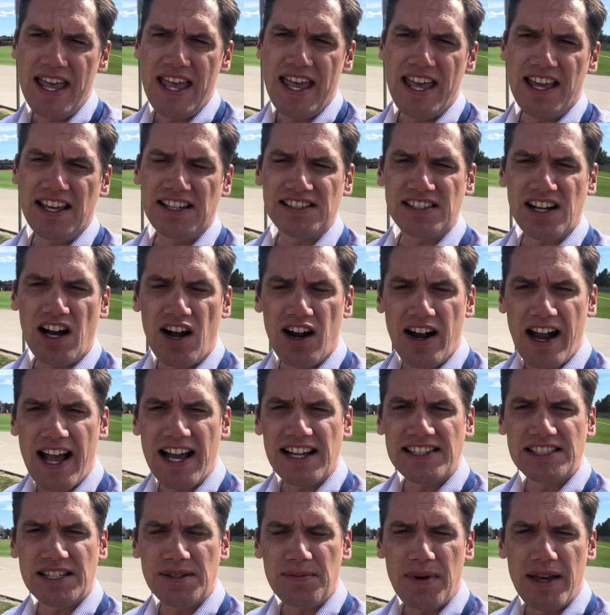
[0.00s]
is our
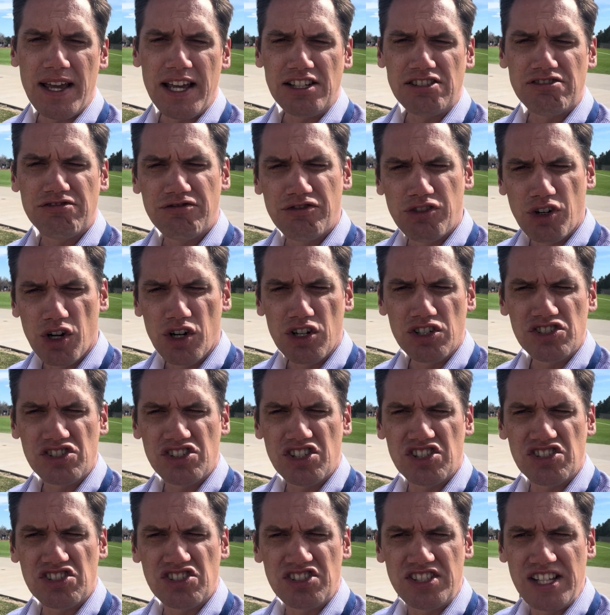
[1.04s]
SMA's
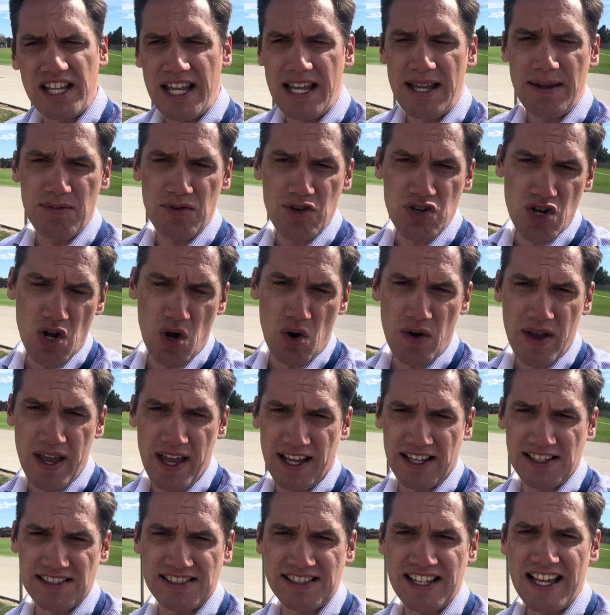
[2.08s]
first STEAM
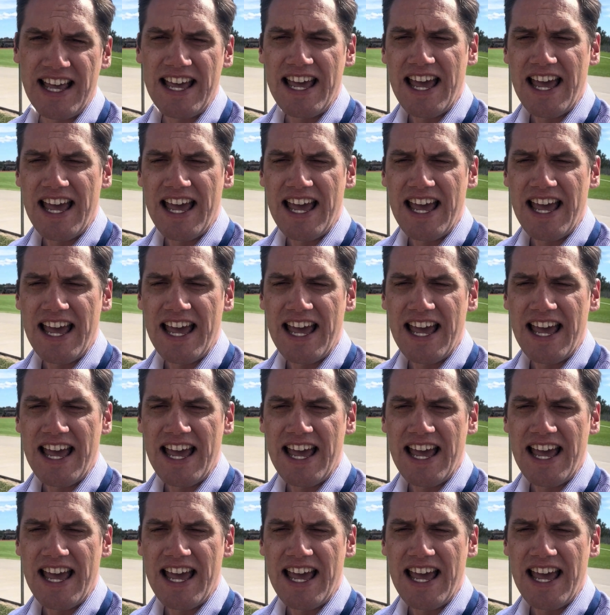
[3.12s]
showcase.